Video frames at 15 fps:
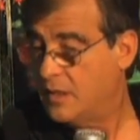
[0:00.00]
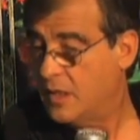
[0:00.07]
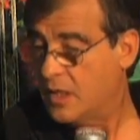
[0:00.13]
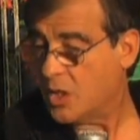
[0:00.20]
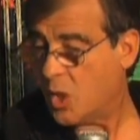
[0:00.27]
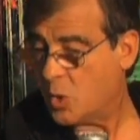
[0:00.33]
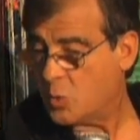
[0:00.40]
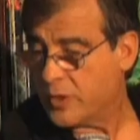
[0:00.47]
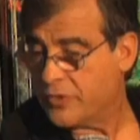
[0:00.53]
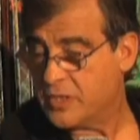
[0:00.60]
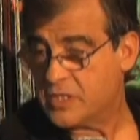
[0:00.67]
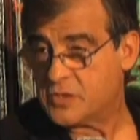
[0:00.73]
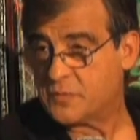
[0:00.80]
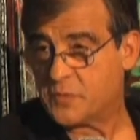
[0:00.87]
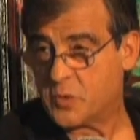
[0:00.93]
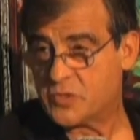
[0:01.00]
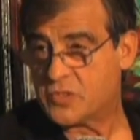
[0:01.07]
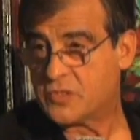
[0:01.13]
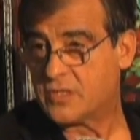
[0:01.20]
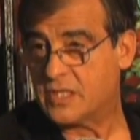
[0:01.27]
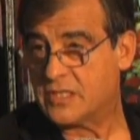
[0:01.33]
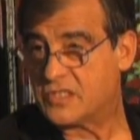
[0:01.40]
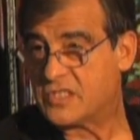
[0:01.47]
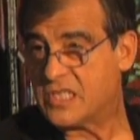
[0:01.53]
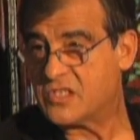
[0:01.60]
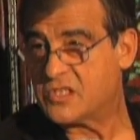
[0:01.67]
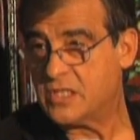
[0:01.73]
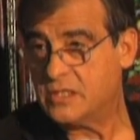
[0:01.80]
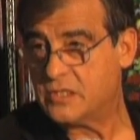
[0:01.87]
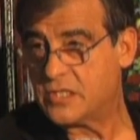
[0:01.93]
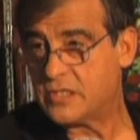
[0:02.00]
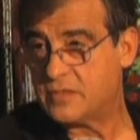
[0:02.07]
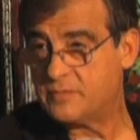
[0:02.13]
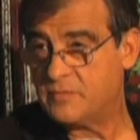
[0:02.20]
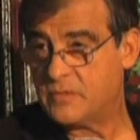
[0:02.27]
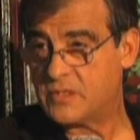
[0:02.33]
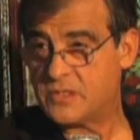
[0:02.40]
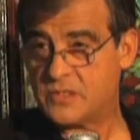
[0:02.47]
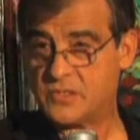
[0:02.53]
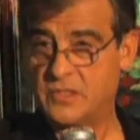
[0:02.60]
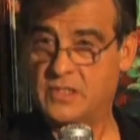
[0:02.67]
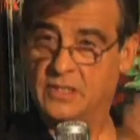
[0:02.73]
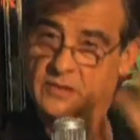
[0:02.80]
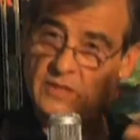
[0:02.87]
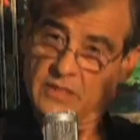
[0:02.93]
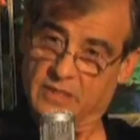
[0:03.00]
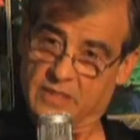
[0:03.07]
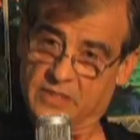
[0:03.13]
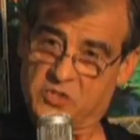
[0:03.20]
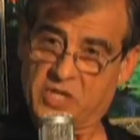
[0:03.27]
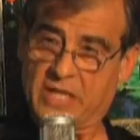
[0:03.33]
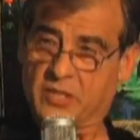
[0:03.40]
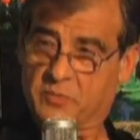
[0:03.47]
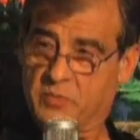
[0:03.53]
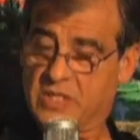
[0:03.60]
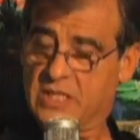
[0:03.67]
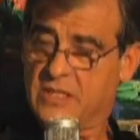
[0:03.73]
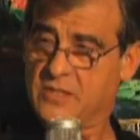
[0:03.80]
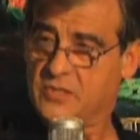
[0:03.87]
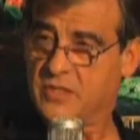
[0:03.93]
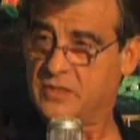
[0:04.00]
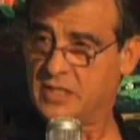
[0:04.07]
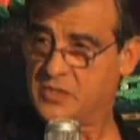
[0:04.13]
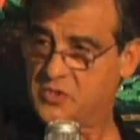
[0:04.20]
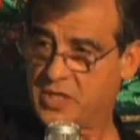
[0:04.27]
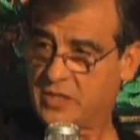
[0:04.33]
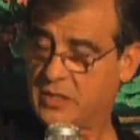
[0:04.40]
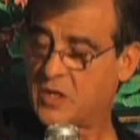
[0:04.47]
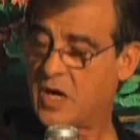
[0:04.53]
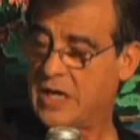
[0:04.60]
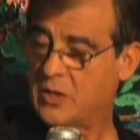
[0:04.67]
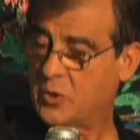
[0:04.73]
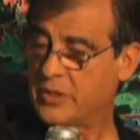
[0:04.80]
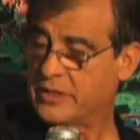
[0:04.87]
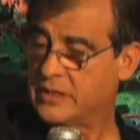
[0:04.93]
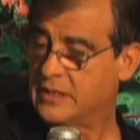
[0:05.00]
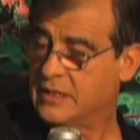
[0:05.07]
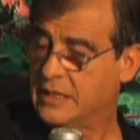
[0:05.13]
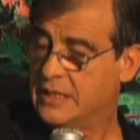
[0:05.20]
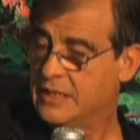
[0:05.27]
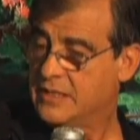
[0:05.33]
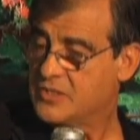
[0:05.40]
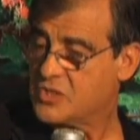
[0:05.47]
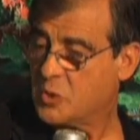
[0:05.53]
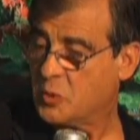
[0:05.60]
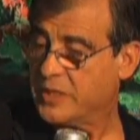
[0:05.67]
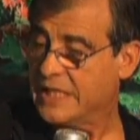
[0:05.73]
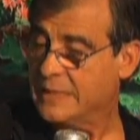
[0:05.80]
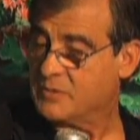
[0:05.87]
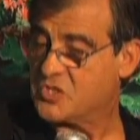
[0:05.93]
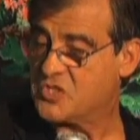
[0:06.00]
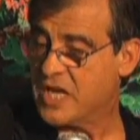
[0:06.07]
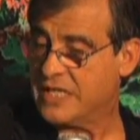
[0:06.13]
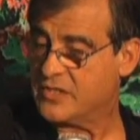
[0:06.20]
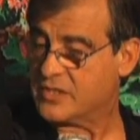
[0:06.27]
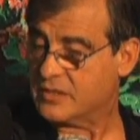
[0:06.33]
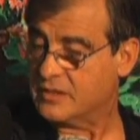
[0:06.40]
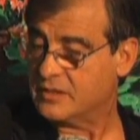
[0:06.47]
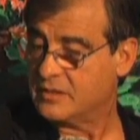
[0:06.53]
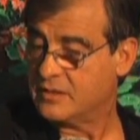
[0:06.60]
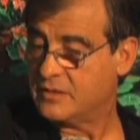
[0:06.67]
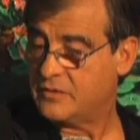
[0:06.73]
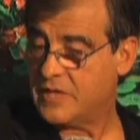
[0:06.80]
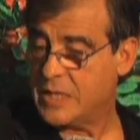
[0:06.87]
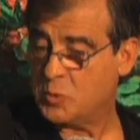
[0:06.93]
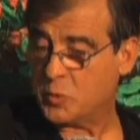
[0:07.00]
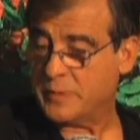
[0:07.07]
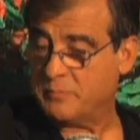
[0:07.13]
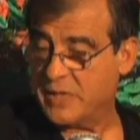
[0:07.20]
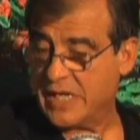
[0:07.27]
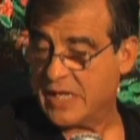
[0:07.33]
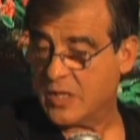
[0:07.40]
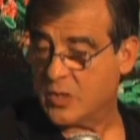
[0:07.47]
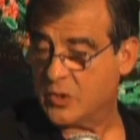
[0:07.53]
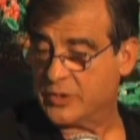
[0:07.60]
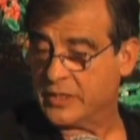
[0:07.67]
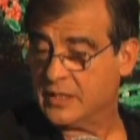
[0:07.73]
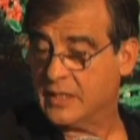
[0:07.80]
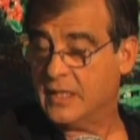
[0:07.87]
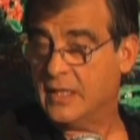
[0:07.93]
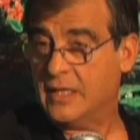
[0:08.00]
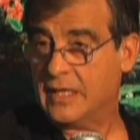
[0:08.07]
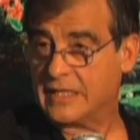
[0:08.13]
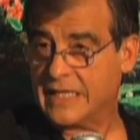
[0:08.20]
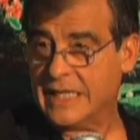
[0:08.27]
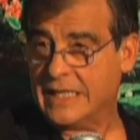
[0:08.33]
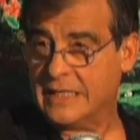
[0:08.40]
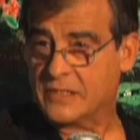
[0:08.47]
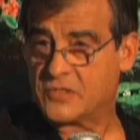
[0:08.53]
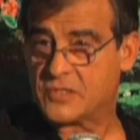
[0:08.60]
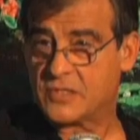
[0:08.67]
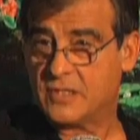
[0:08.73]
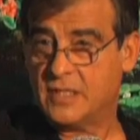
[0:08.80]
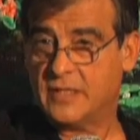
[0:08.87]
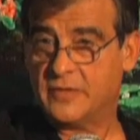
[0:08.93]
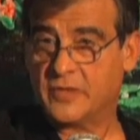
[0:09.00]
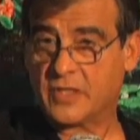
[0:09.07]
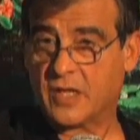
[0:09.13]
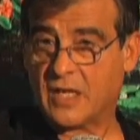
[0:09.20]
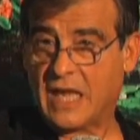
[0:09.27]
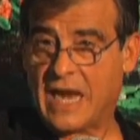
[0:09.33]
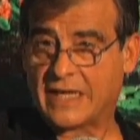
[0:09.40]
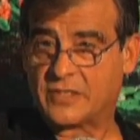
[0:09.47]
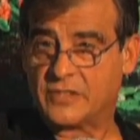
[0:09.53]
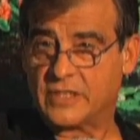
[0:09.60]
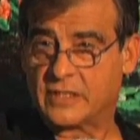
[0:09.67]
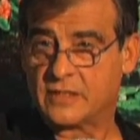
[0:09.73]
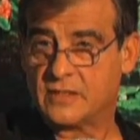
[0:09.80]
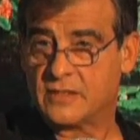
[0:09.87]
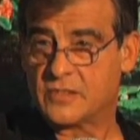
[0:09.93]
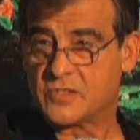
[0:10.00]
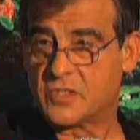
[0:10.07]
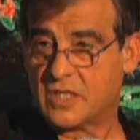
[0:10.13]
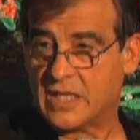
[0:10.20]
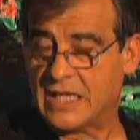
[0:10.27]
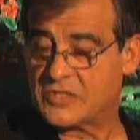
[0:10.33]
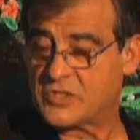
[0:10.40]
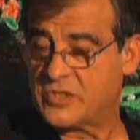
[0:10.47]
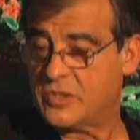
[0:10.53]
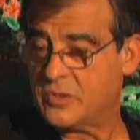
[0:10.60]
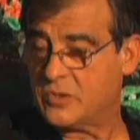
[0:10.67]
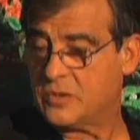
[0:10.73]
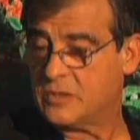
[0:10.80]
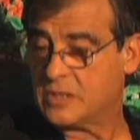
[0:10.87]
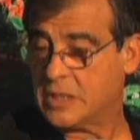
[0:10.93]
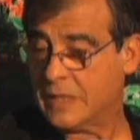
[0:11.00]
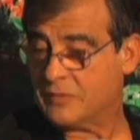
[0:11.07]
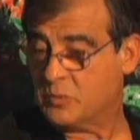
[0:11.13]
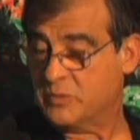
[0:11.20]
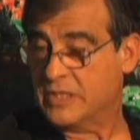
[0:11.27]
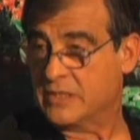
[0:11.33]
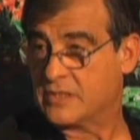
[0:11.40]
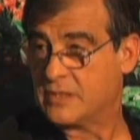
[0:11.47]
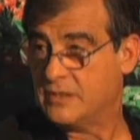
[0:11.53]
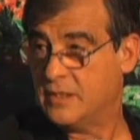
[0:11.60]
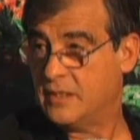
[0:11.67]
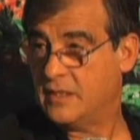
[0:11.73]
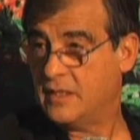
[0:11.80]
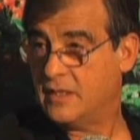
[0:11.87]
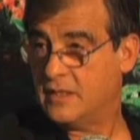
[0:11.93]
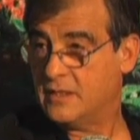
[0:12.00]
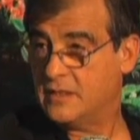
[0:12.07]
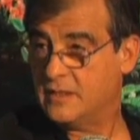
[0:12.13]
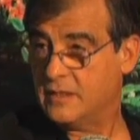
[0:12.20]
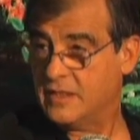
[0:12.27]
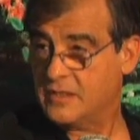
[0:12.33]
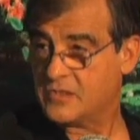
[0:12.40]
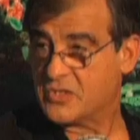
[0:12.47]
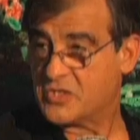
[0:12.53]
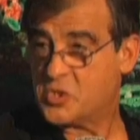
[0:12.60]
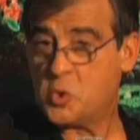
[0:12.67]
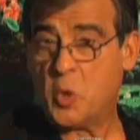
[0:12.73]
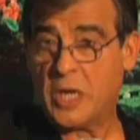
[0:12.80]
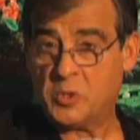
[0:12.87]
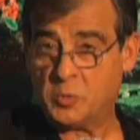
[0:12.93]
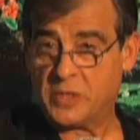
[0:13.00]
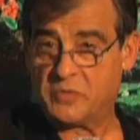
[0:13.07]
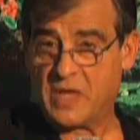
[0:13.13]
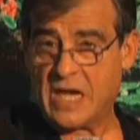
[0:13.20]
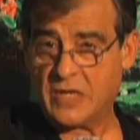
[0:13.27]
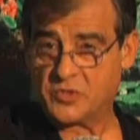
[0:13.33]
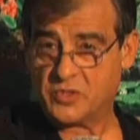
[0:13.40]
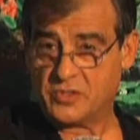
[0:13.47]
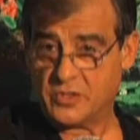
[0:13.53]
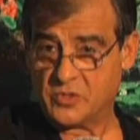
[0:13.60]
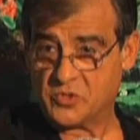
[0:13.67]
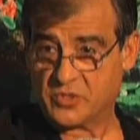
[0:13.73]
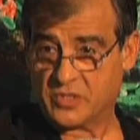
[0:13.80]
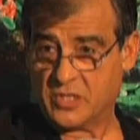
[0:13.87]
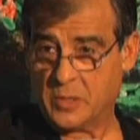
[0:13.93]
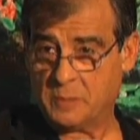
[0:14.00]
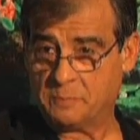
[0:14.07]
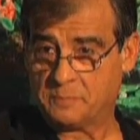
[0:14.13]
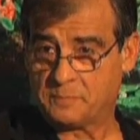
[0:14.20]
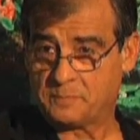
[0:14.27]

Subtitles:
Along with his first assistant, this is angelic beings in the angelic hierarchy, someone named Satan, they rebelled against the galactic celestial government. And this is 200,000 years ago.